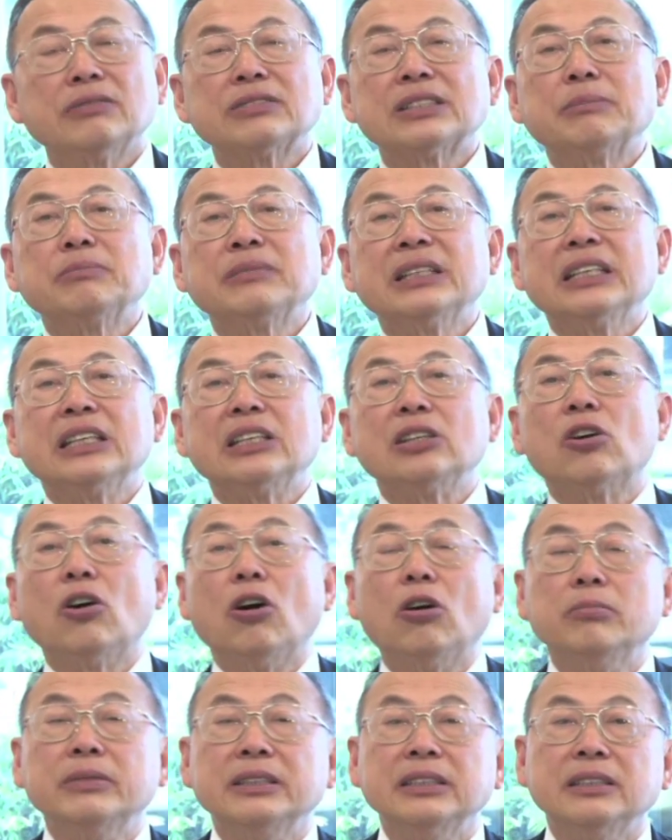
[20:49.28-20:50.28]
have something in
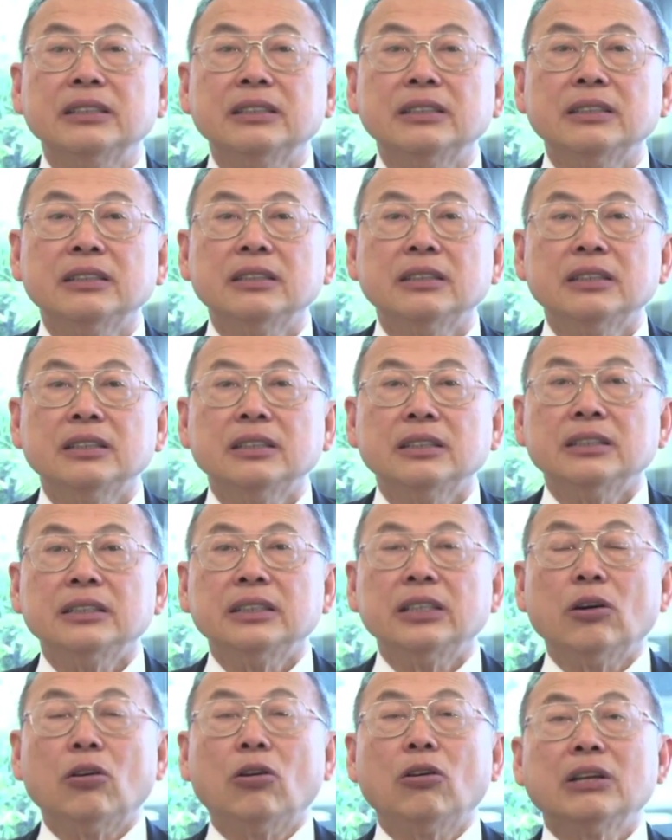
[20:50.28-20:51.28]
common.
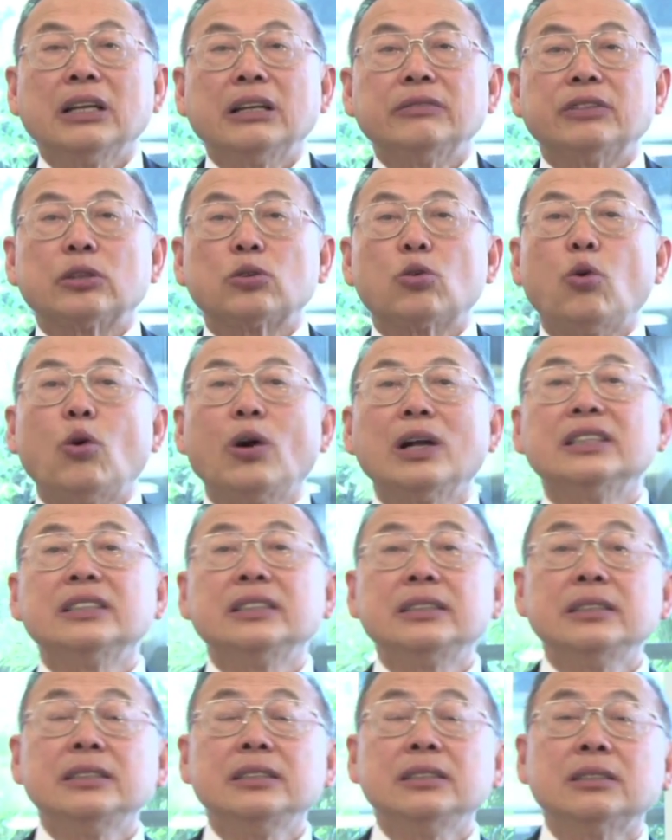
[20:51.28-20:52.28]
They all have the
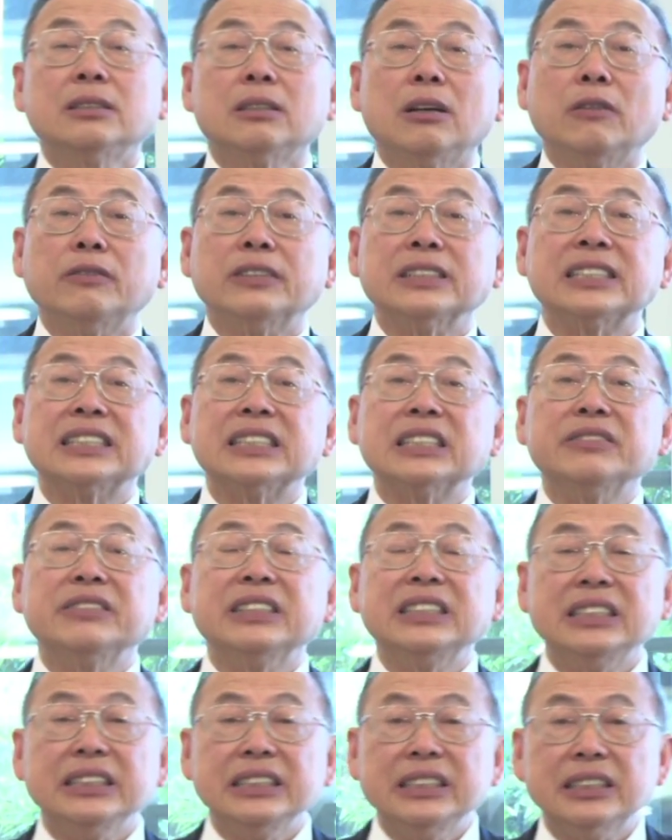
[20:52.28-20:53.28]
qualities of a
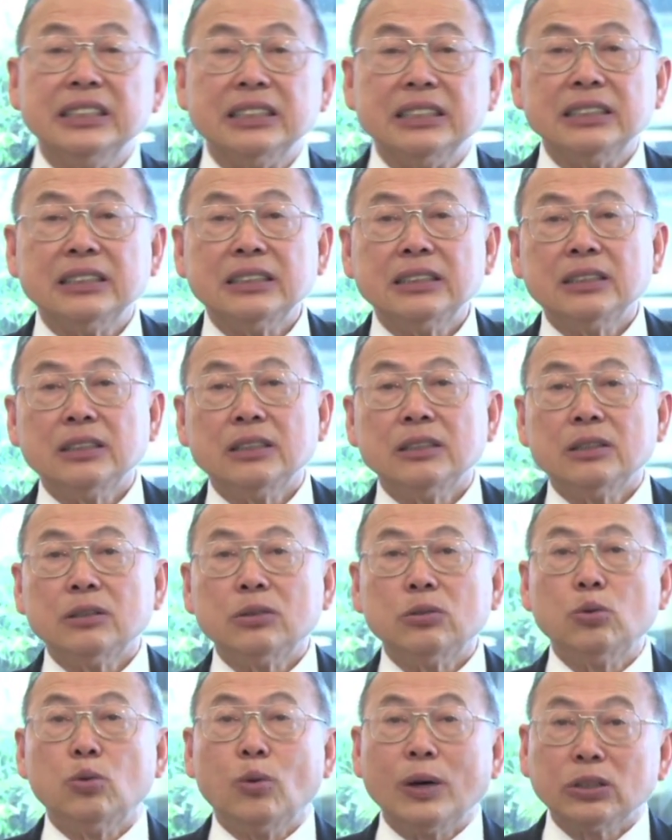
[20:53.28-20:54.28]
servant leader
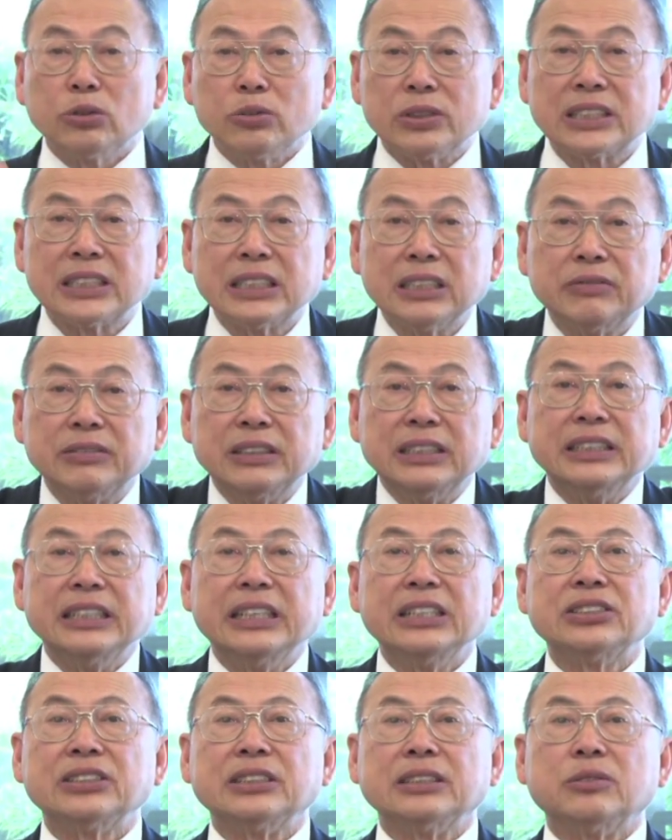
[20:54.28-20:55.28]
who want to serve the
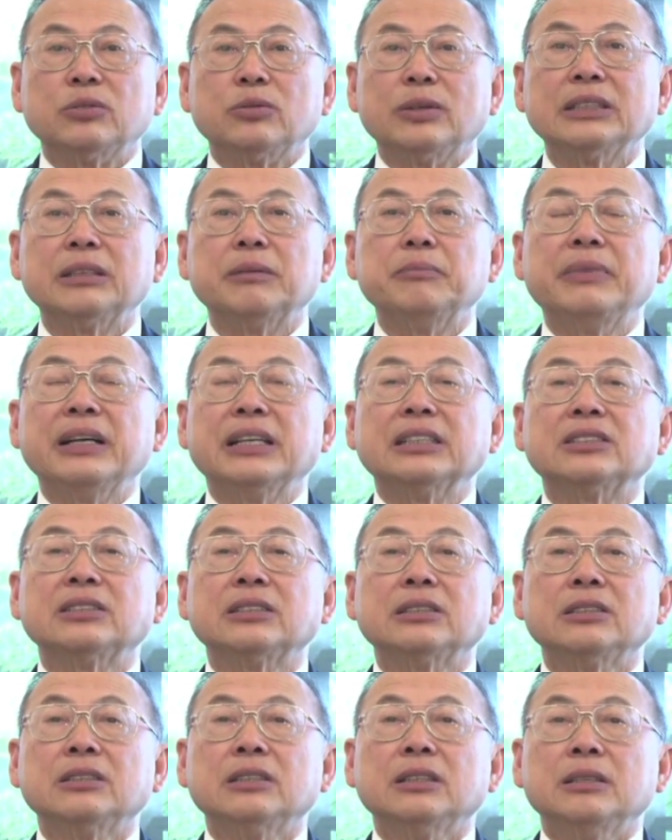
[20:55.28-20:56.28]
nation, want the
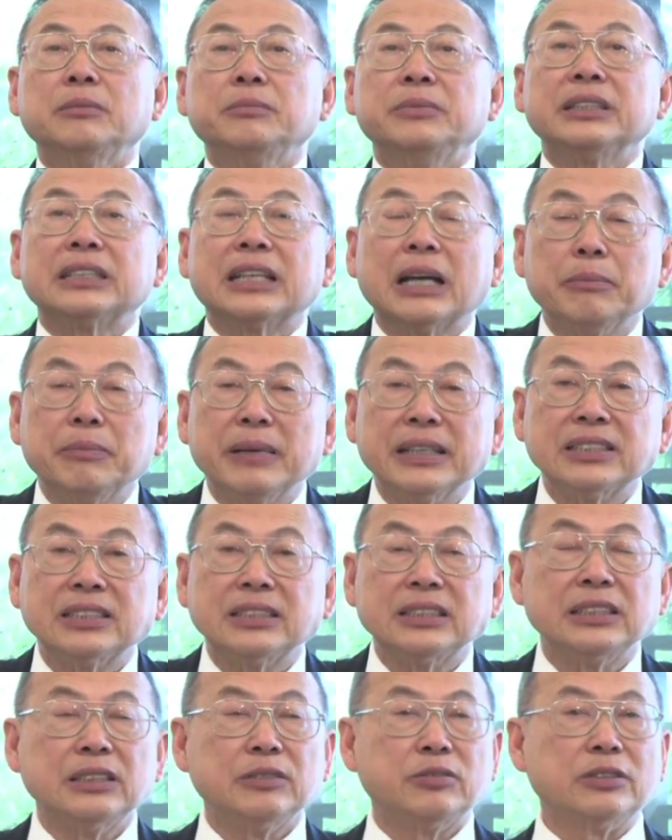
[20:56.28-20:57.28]
best, build
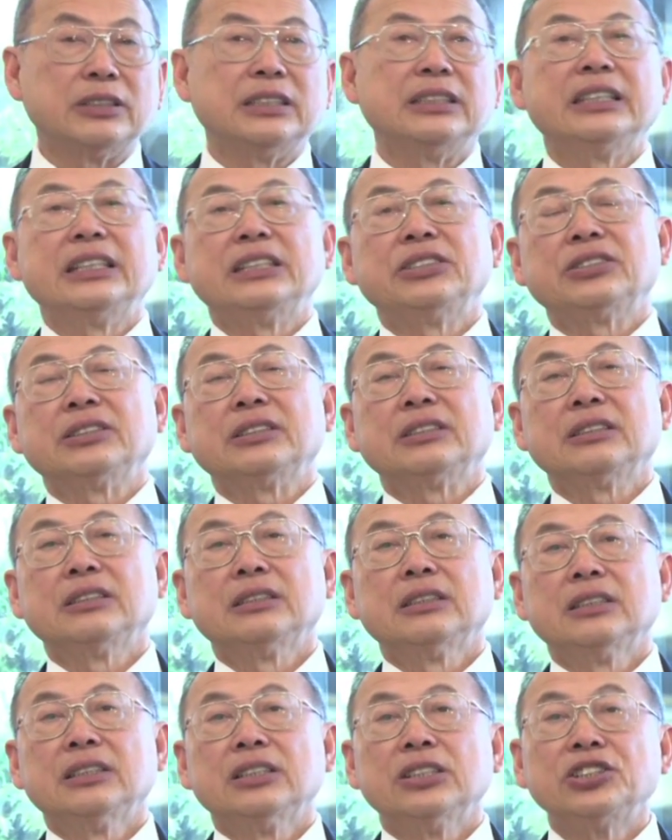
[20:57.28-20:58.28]
capacity for the nation.
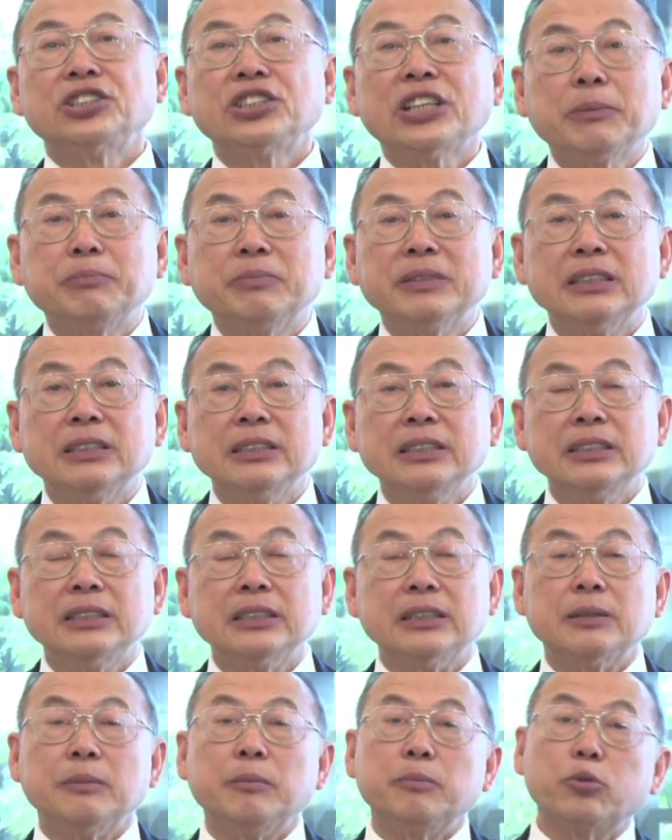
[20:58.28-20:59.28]
Shepherd
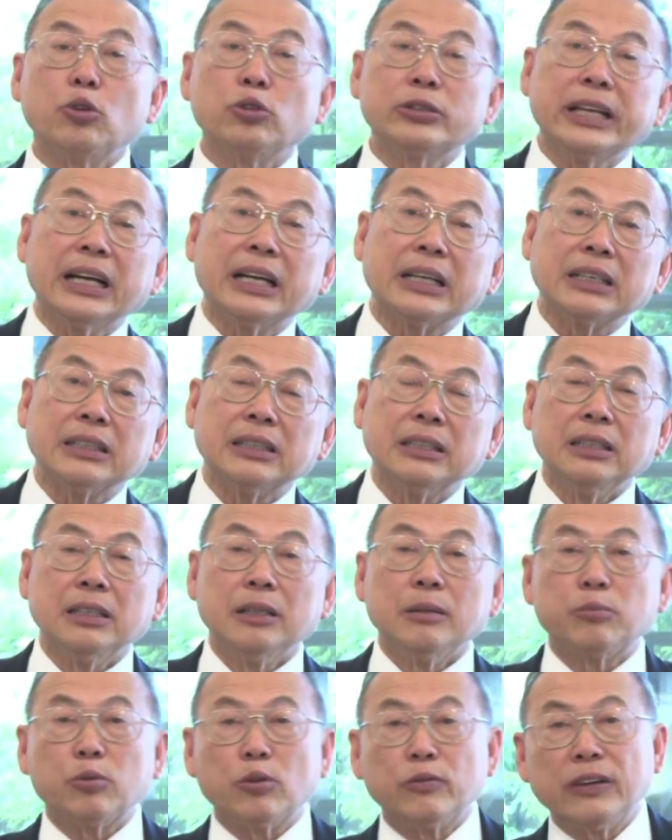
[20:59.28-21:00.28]
leader, protect,
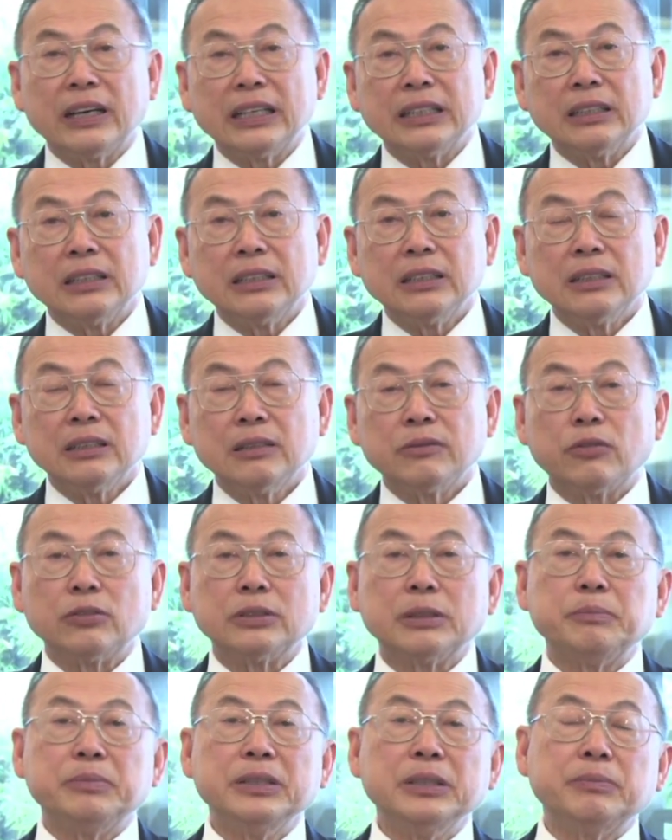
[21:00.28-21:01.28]
provide
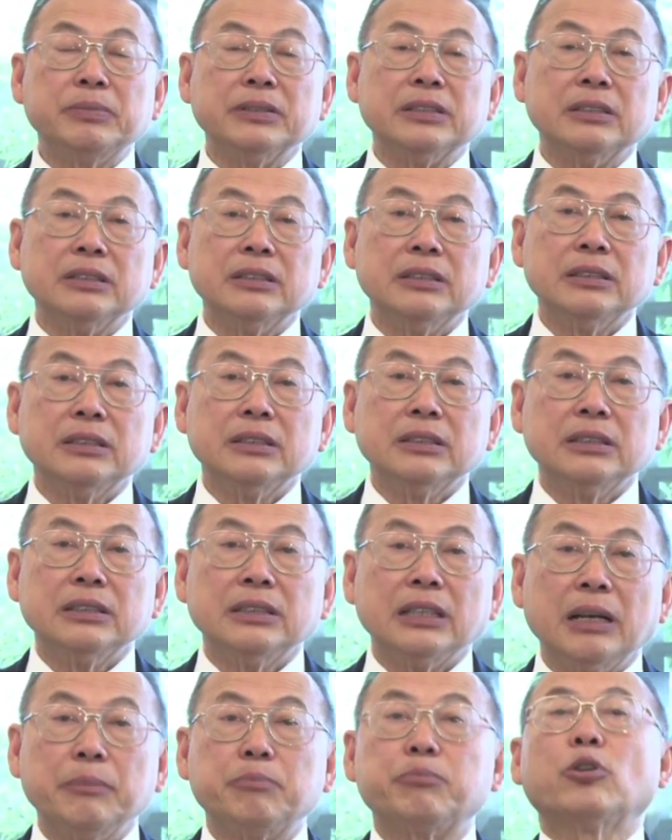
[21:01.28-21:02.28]
for the people,
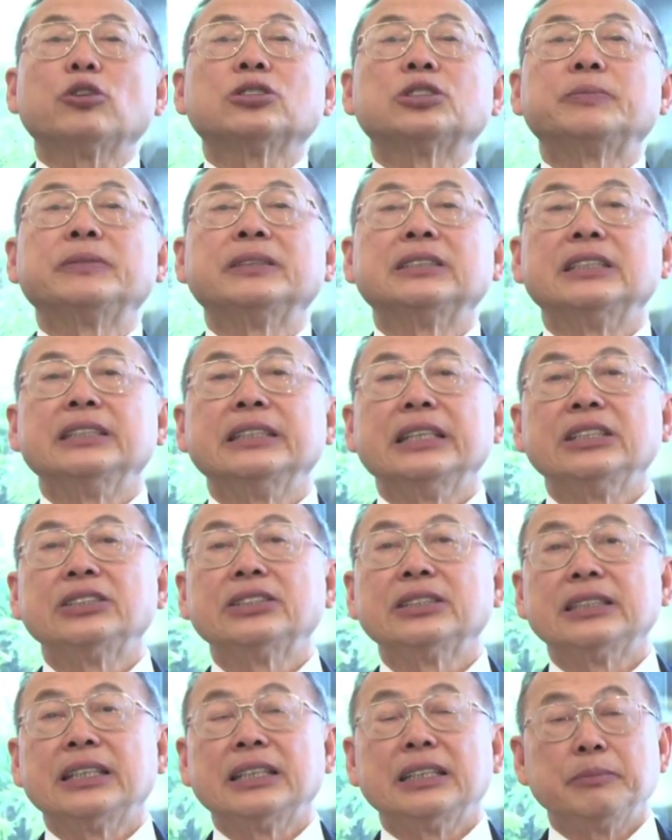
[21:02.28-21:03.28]
and prosper the
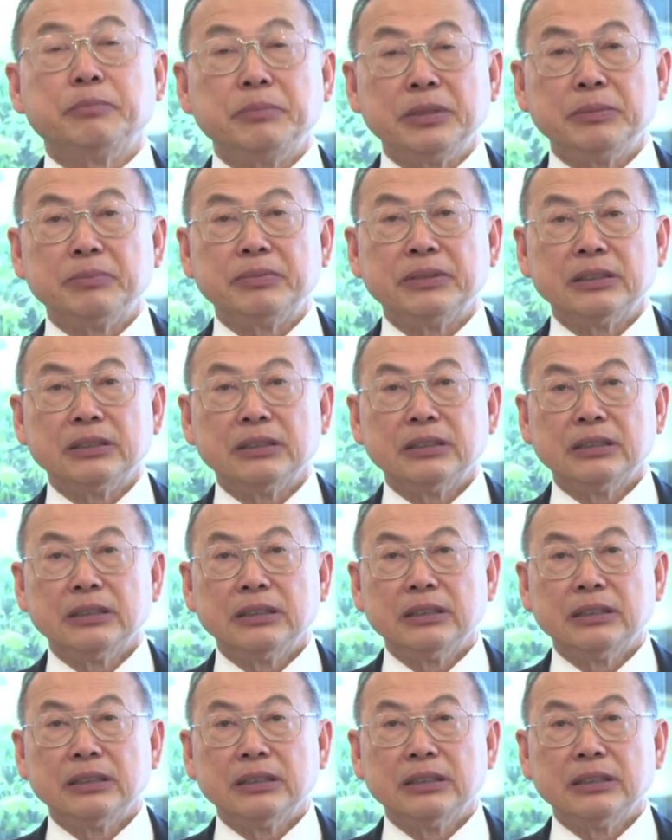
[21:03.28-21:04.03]
nation and the people.